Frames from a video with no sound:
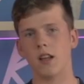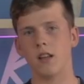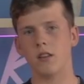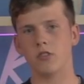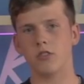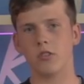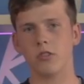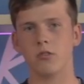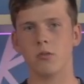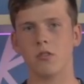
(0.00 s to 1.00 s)
The
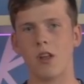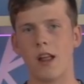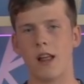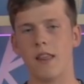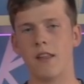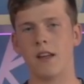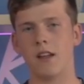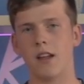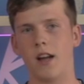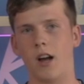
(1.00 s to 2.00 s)
struggles was that
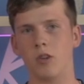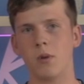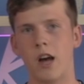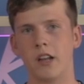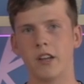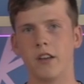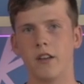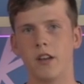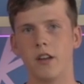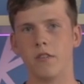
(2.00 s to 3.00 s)
I was panicking
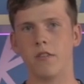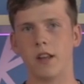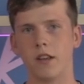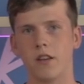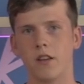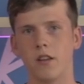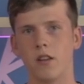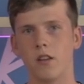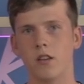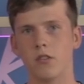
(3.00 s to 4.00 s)
if like
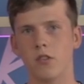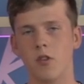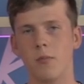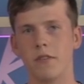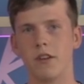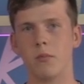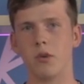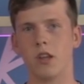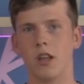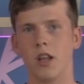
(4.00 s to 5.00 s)
sort of my
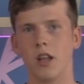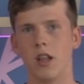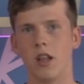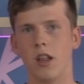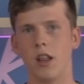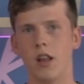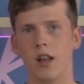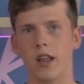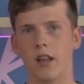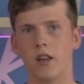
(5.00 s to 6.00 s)
family,
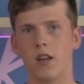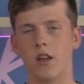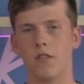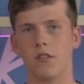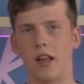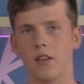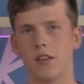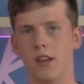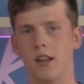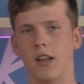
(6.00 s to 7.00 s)
like if like
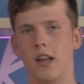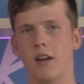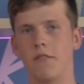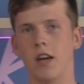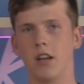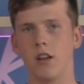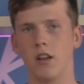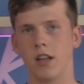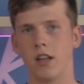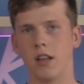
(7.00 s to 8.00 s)
say like if I
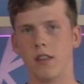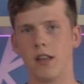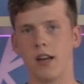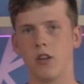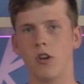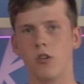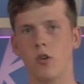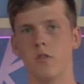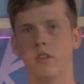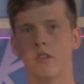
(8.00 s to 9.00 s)
like that I got
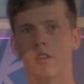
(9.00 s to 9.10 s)
COVID,